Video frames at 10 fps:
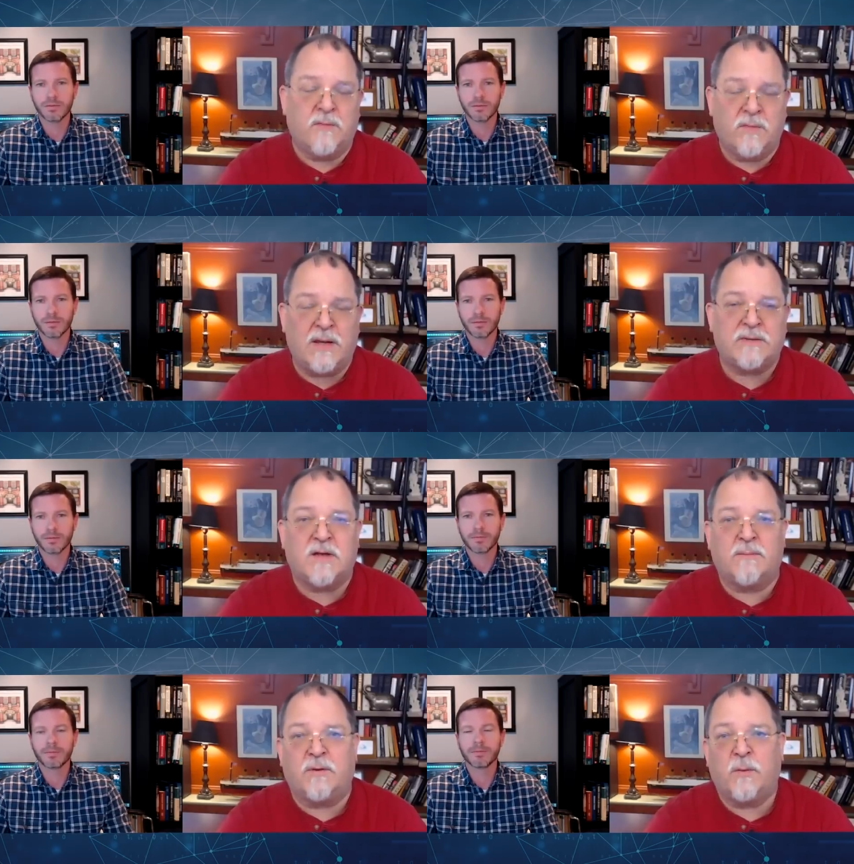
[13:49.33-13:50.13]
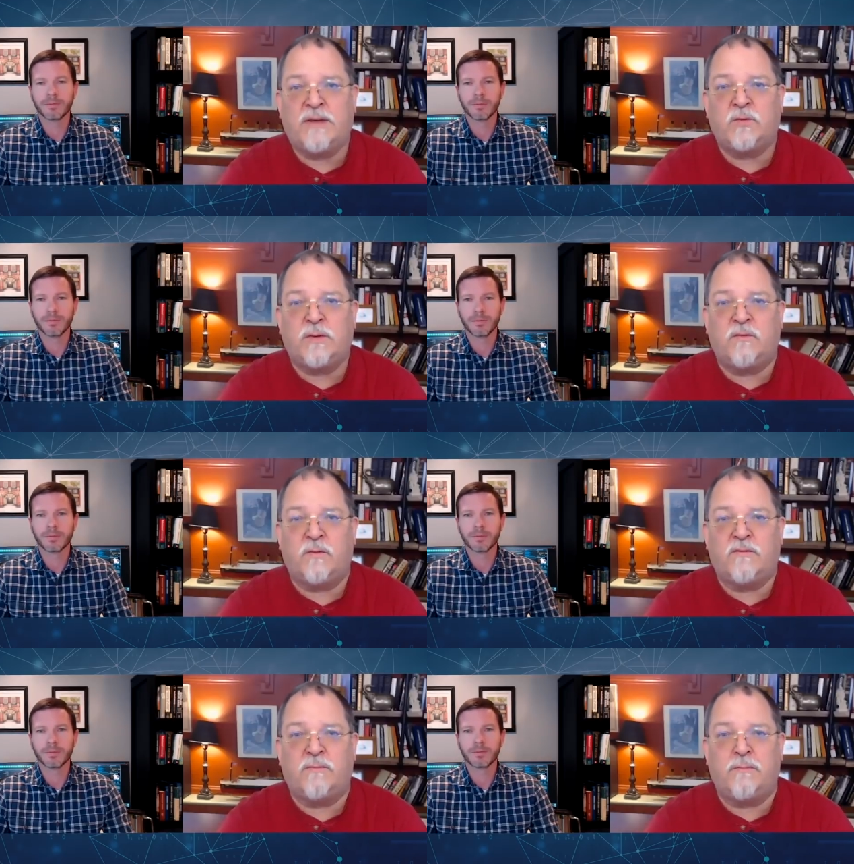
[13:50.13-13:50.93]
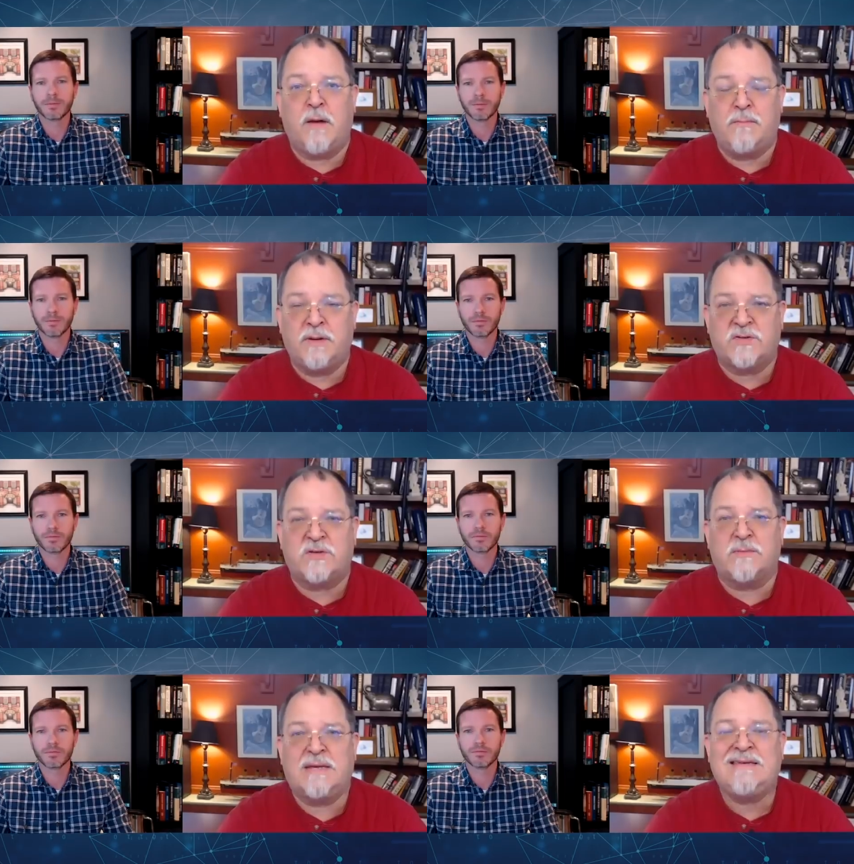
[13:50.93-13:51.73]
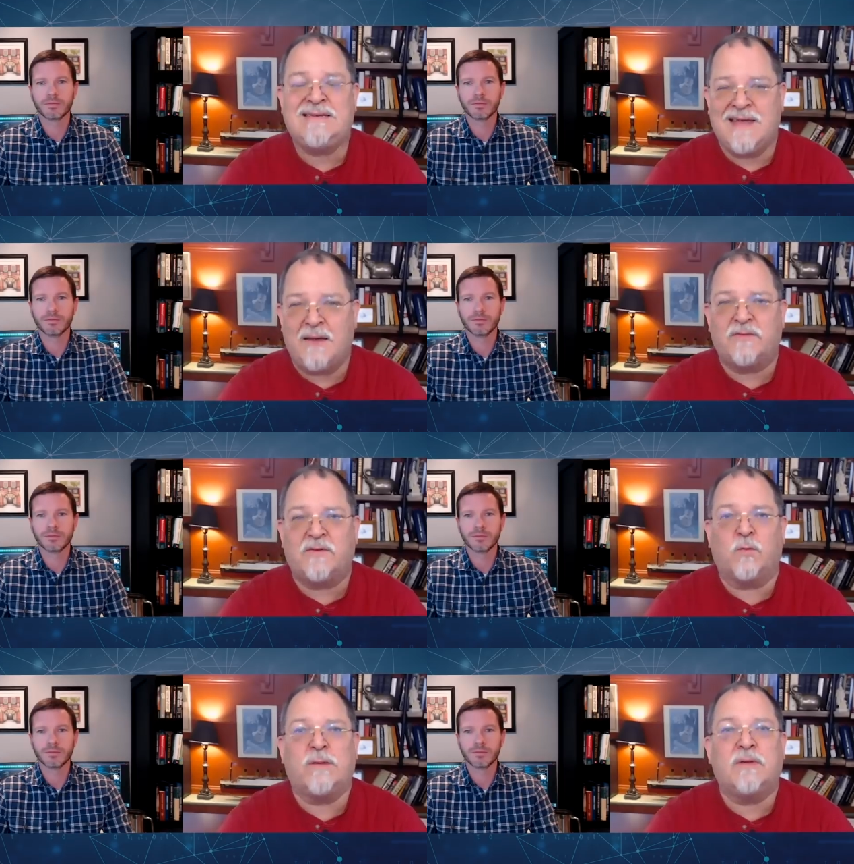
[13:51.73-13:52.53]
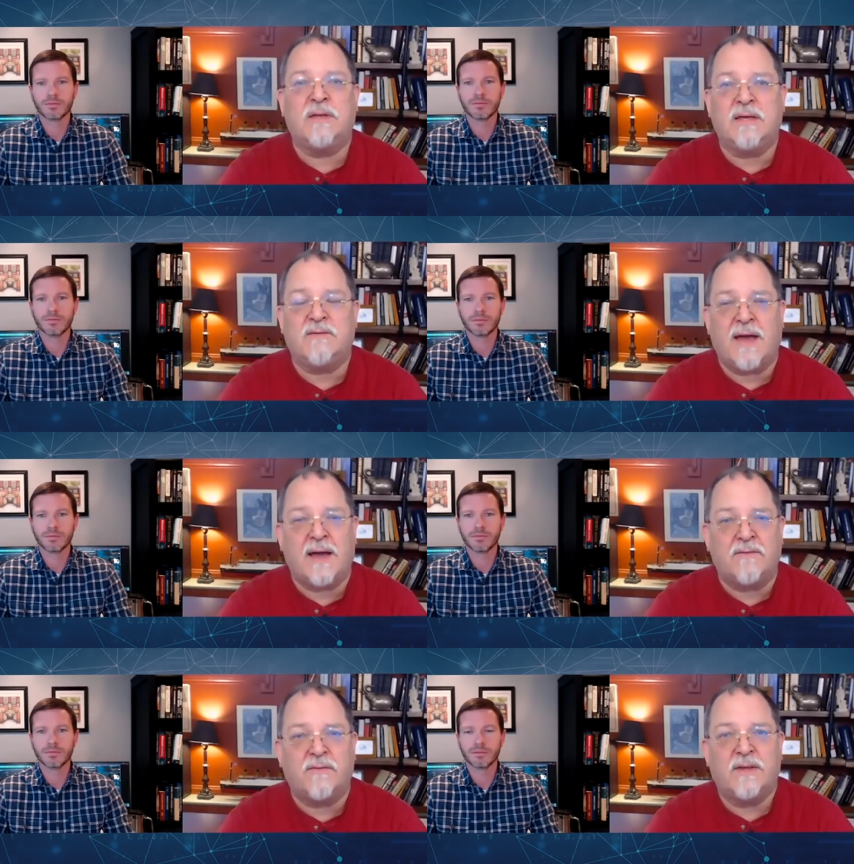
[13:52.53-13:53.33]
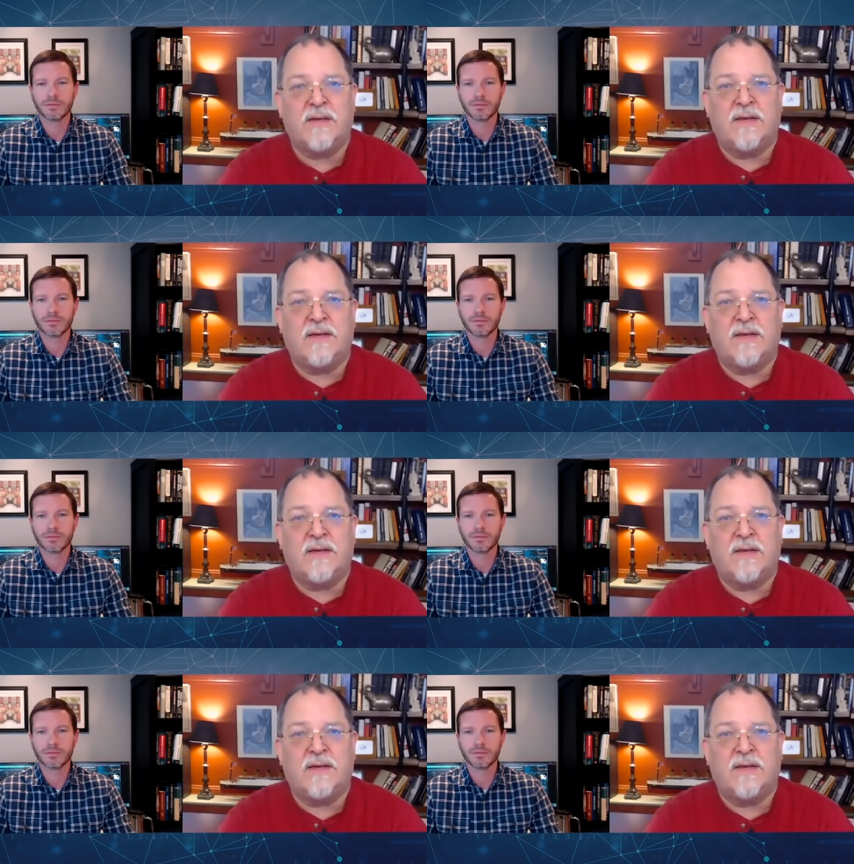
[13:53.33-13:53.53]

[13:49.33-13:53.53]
Speaker 1: over the last couple of weeks we've, we've published some etfs that we believe have